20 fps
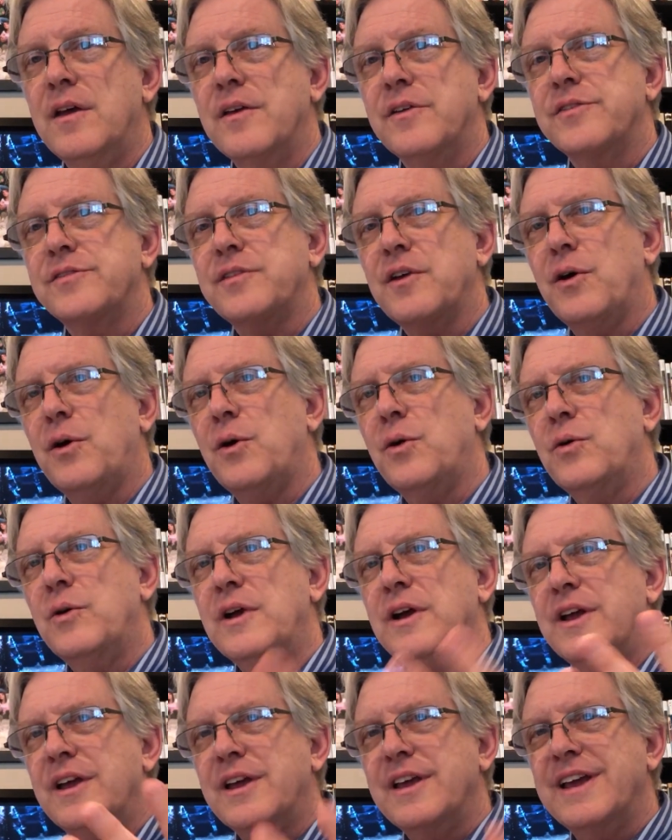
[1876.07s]
So
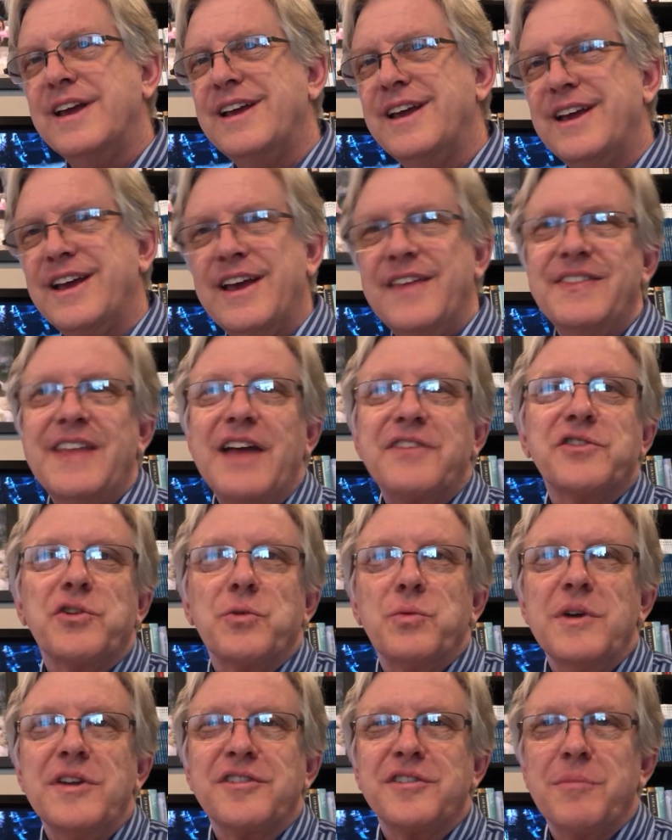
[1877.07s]
that's a
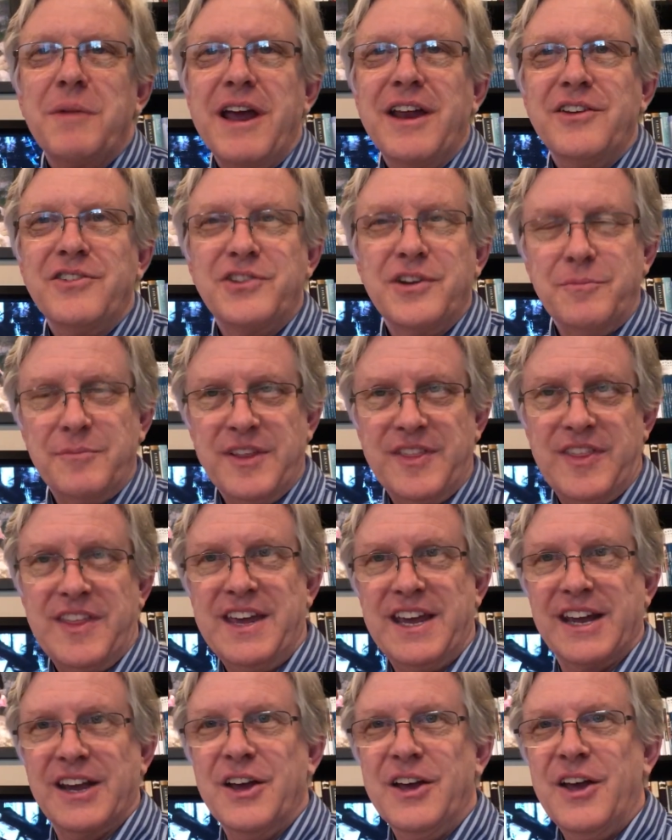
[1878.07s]
risk management
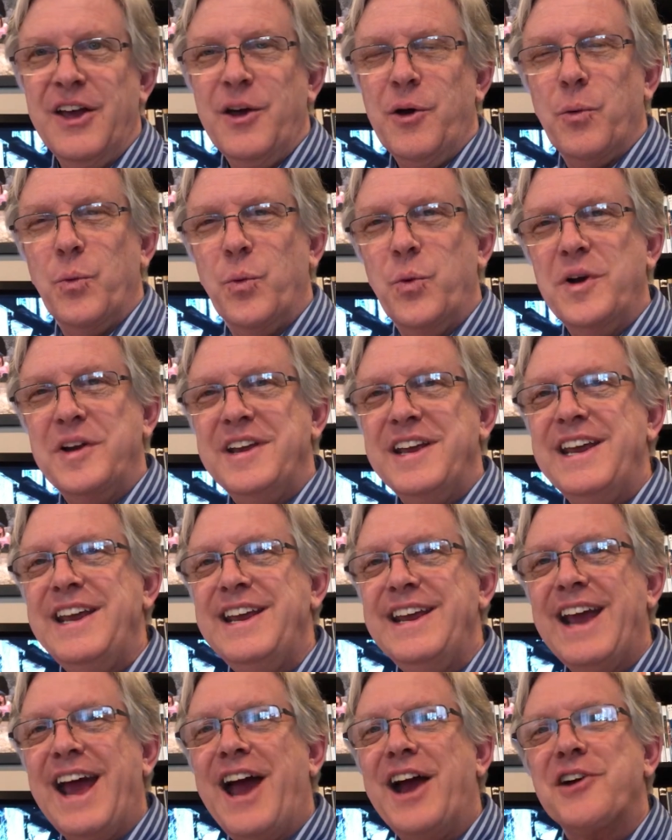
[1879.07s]
thing. Would
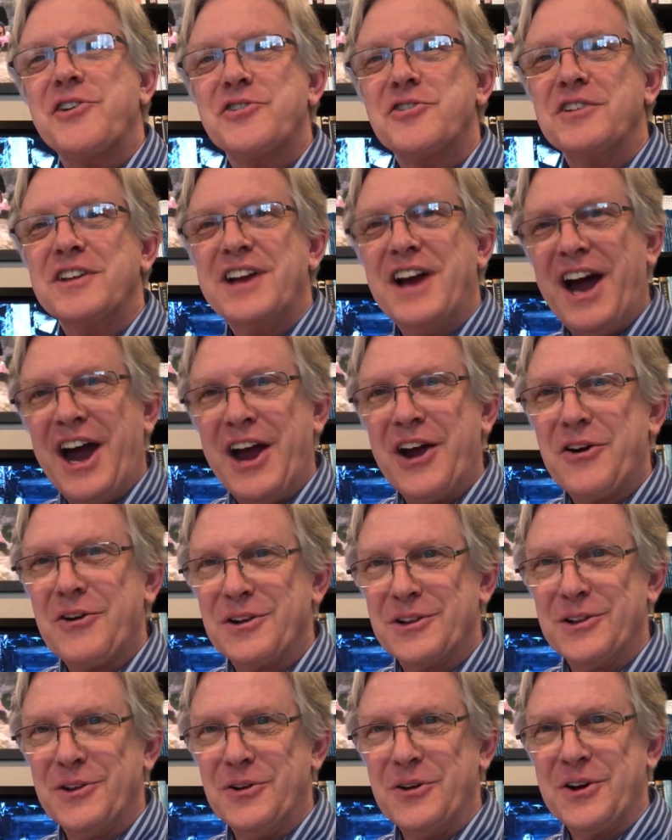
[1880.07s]
he actually hire
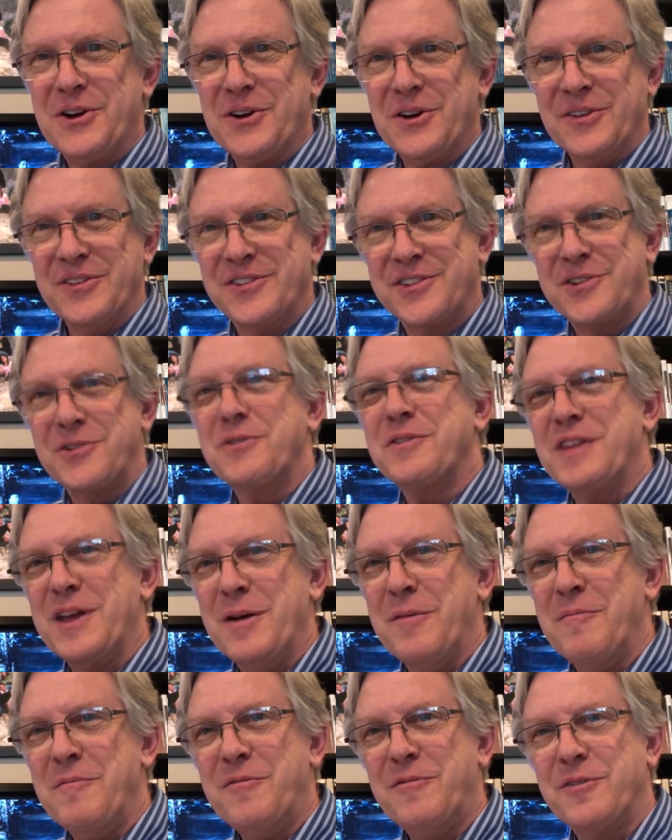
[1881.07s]
a lawyer and sue
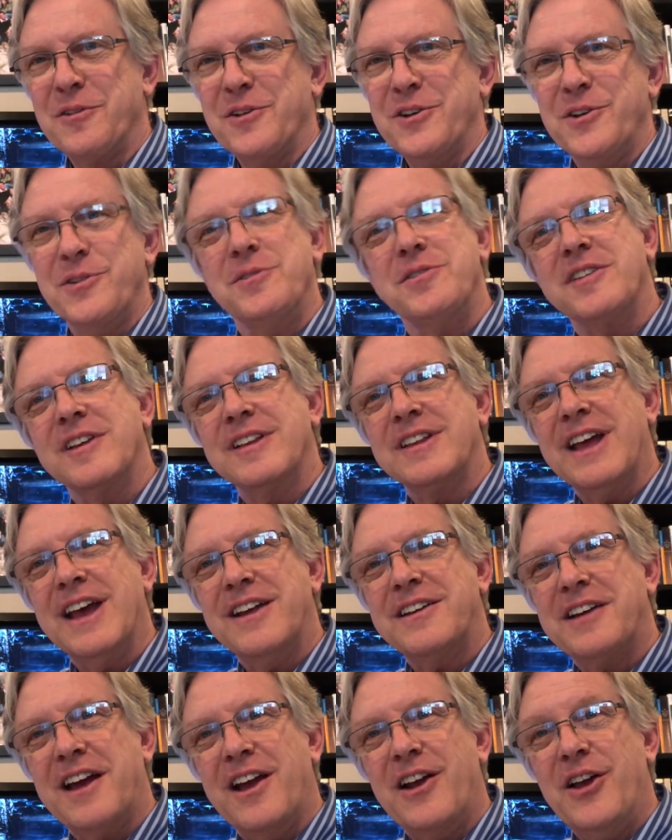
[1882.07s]
them for using
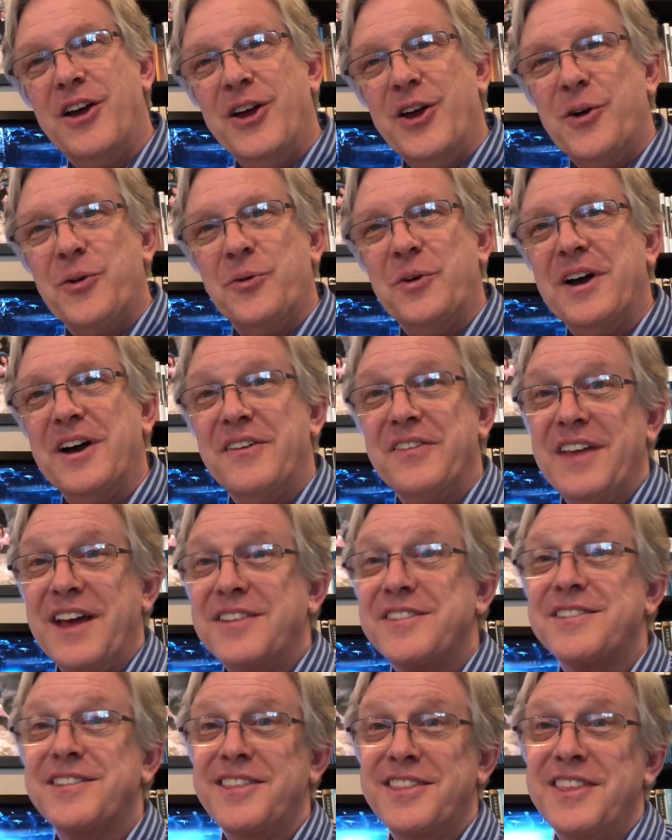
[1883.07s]
that title? Well,
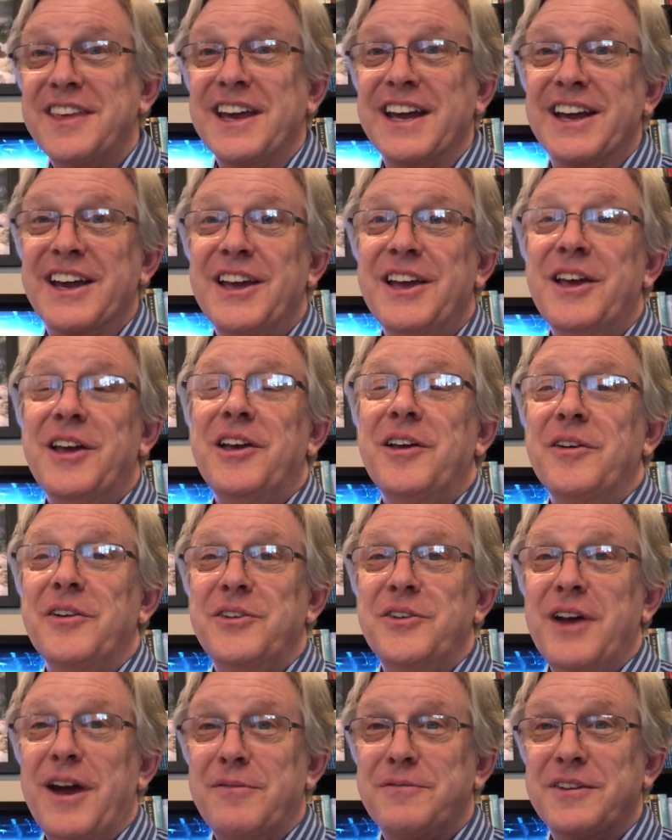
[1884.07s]
that's the thing.
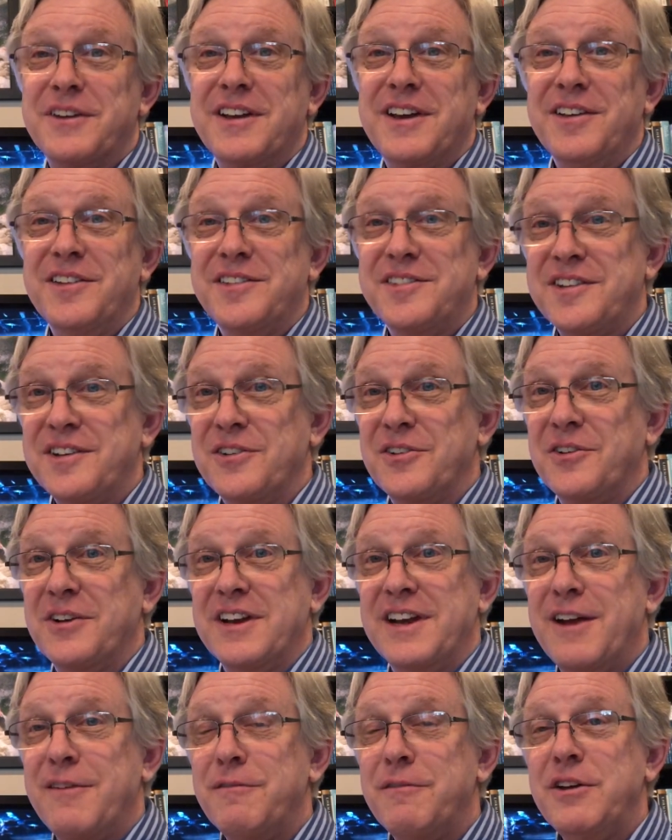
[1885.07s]
You have to consider
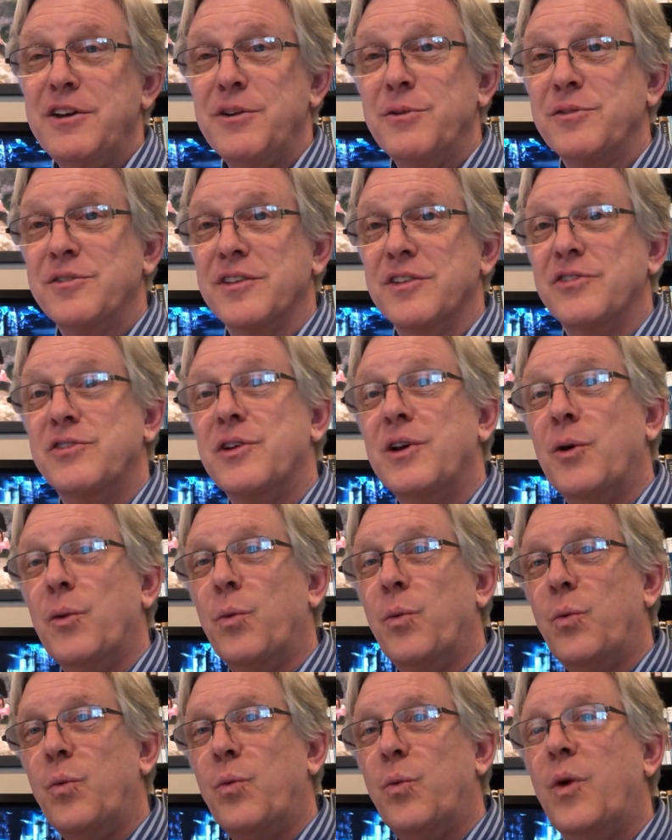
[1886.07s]
in every usage,
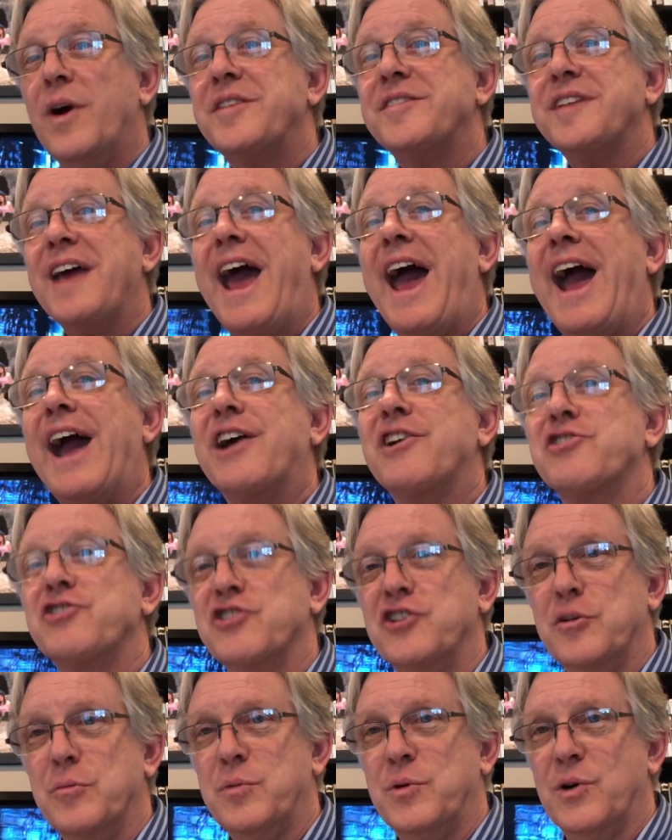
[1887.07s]
what's
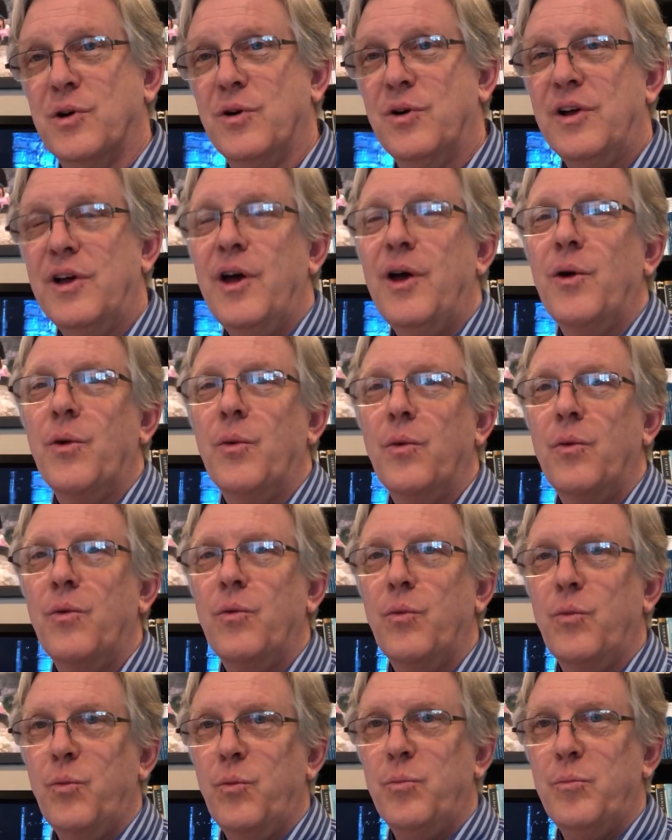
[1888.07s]
actionable?
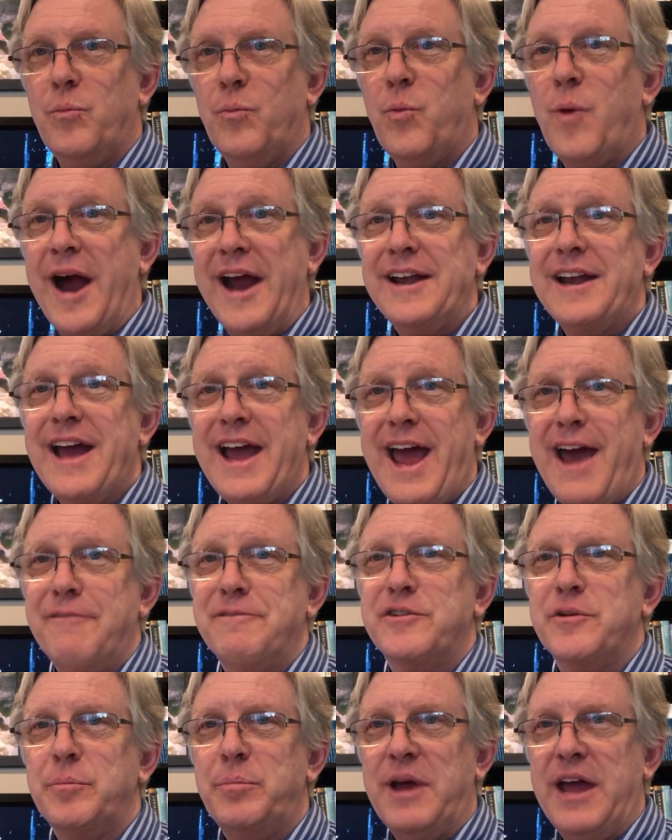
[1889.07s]
Why'd I
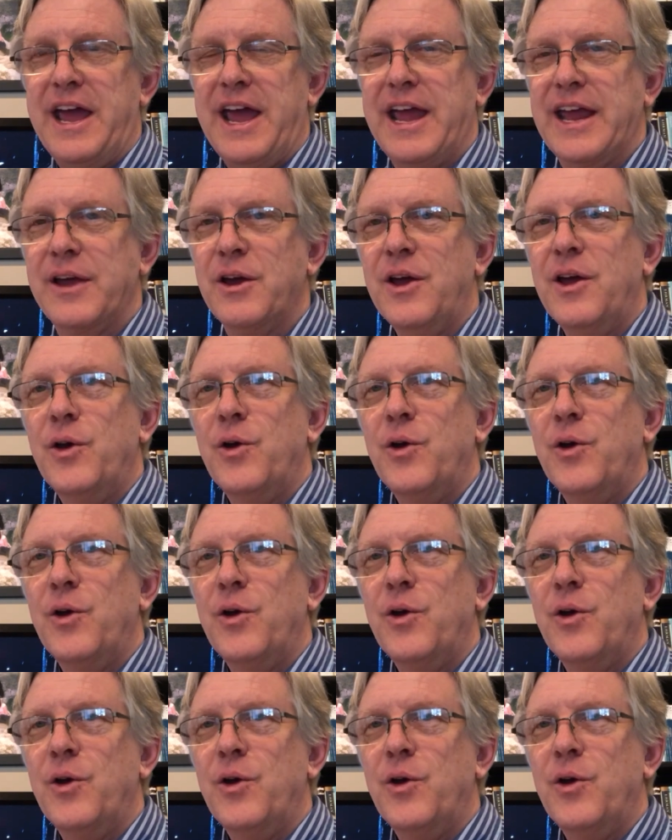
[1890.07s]
have to pay?